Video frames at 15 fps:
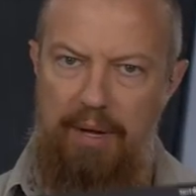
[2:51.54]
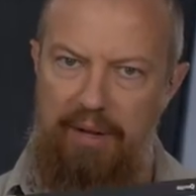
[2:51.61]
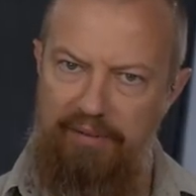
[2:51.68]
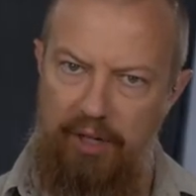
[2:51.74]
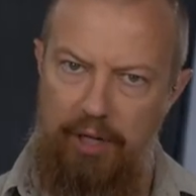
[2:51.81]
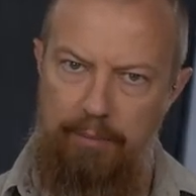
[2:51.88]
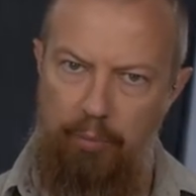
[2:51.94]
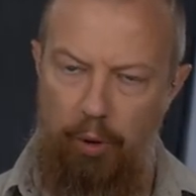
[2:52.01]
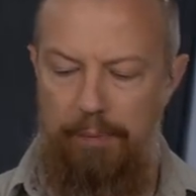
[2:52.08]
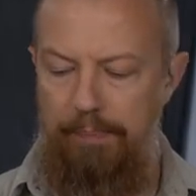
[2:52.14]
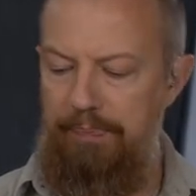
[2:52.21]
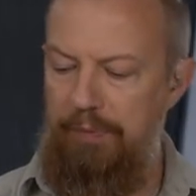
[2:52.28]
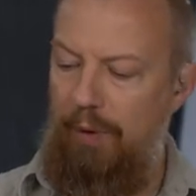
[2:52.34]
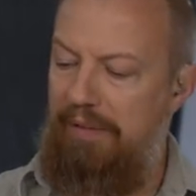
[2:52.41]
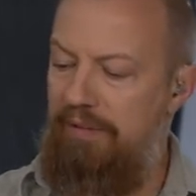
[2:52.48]
Very important,
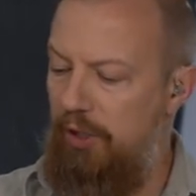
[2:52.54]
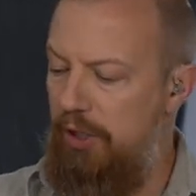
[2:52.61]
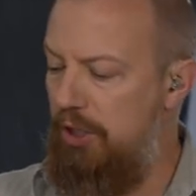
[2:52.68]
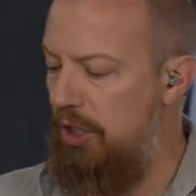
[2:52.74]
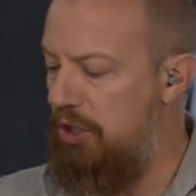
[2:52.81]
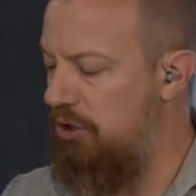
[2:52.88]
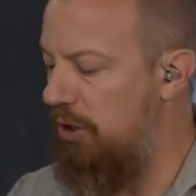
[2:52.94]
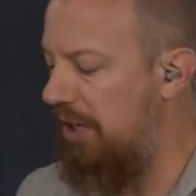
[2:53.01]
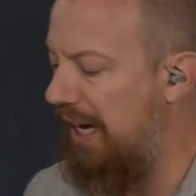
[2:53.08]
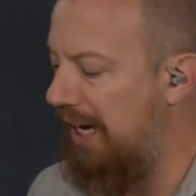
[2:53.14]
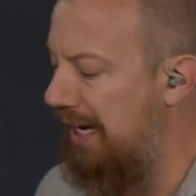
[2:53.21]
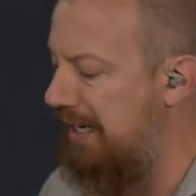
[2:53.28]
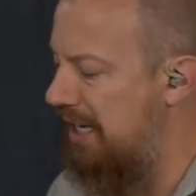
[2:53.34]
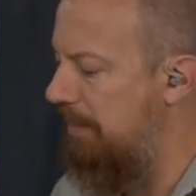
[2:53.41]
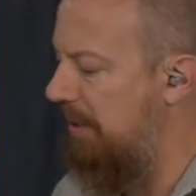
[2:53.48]
right? Very good. So the
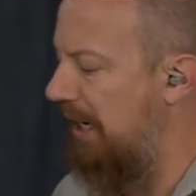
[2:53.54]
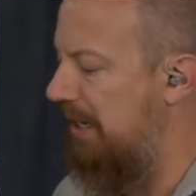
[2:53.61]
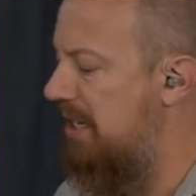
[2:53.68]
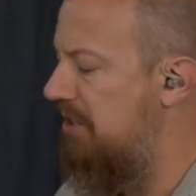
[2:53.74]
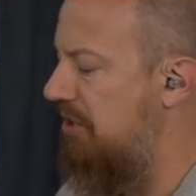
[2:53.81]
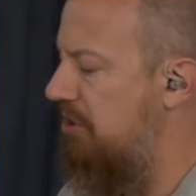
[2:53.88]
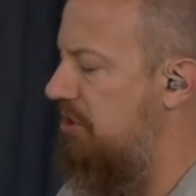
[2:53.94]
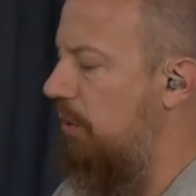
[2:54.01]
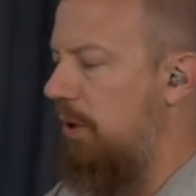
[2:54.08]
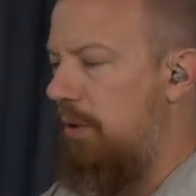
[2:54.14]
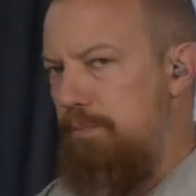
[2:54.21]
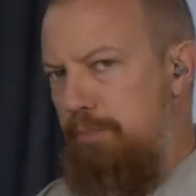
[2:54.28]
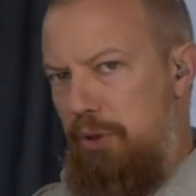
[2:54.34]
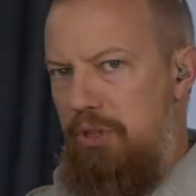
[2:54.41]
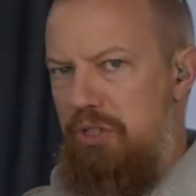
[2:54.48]
idea behind this is you
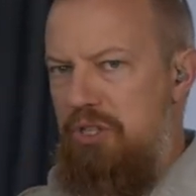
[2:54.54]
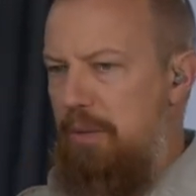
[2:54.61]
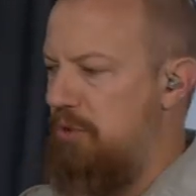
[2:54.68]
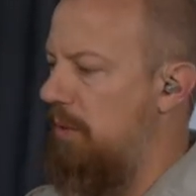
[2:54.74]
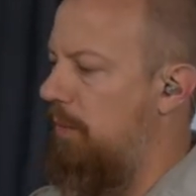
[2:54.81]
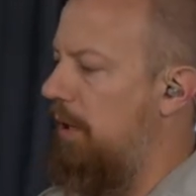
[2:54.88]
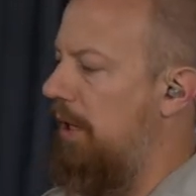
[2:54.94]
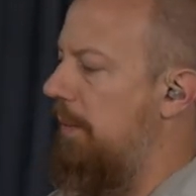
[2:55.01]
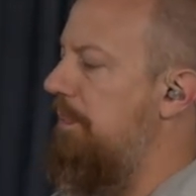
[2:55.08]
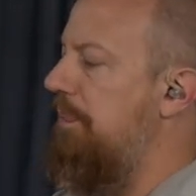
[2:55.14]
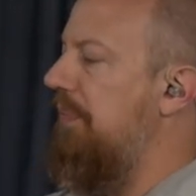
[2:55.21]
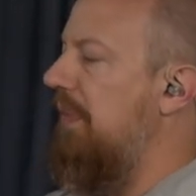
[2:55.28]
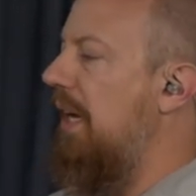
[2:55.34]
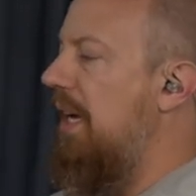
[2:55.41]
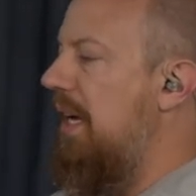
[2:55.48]
would put this up somewhere
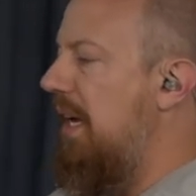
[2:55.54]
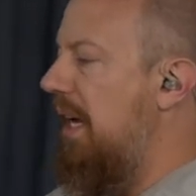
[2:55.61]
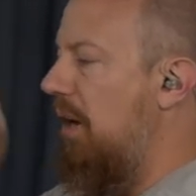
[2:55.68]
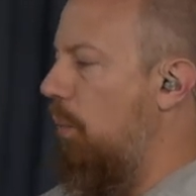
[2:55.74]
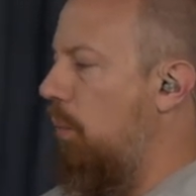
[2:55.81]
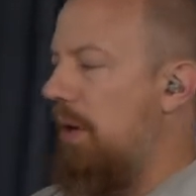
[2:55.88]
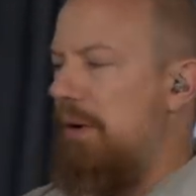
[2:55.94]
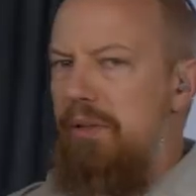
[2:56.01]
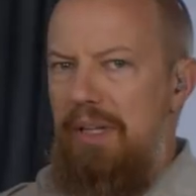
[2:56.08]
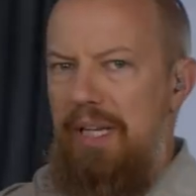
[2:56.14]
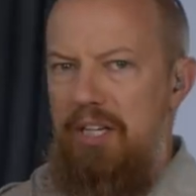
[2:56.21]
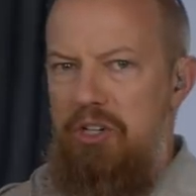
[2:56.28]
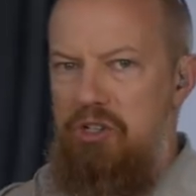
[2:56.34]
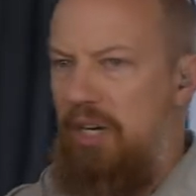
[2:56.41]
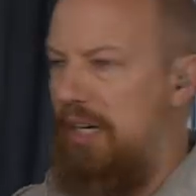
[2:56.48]
where the
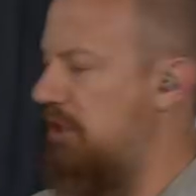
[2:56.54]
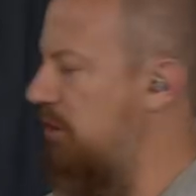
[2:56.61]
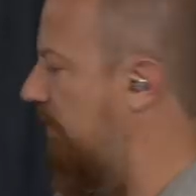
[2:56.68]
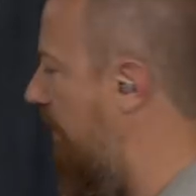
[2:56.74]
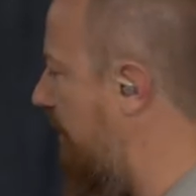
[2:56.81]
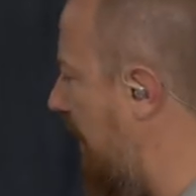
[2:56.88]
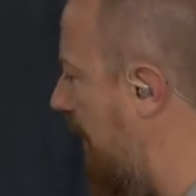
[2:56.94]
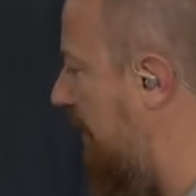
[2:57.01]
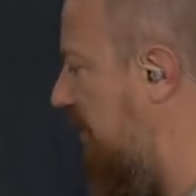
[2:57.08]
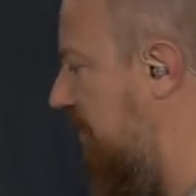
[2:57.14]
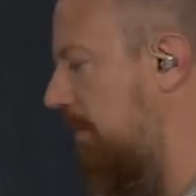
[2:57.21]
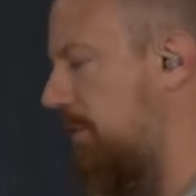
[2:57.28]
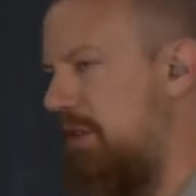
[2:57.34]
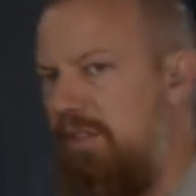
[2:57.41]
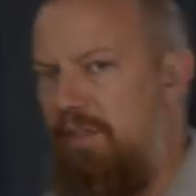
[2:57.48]
light is shining. So if I've got my
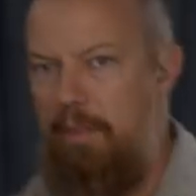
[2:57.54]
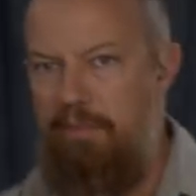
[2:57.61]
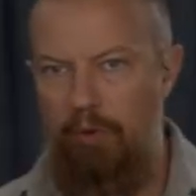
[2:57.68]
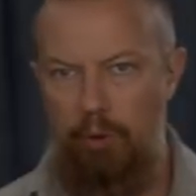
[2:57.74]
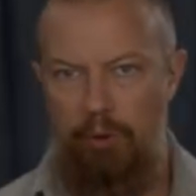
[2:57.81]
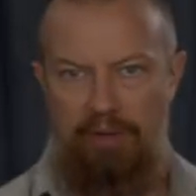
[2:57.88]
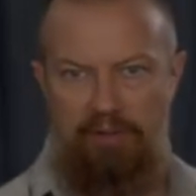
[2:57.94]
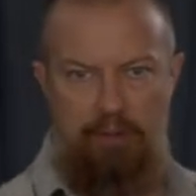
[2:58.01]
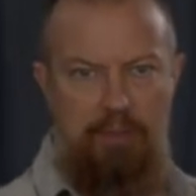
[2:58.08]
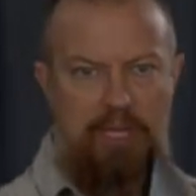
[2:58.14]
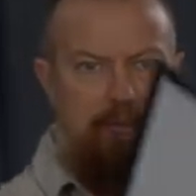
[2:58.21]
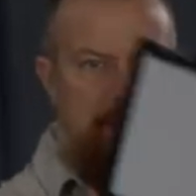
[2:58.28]
subject, if I'm photographing me,